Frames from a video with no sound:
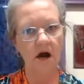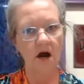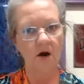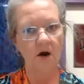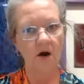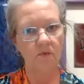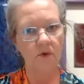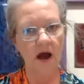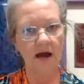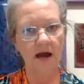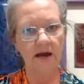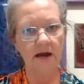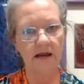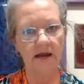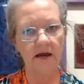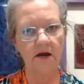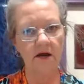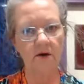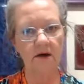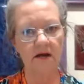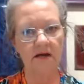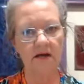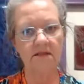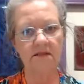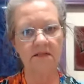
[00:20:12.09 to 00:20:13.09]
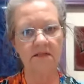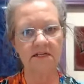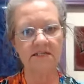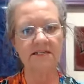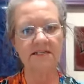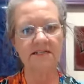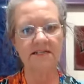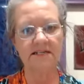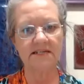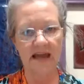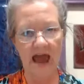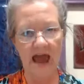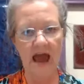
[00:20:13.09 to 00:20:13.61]
right here in this
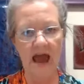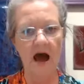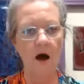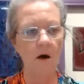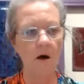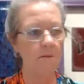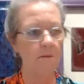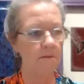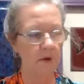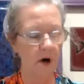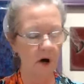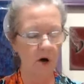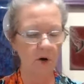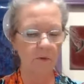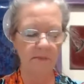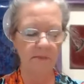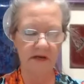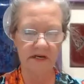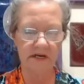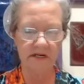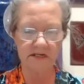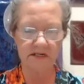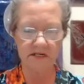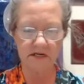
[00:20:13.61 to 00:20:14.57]
now moment,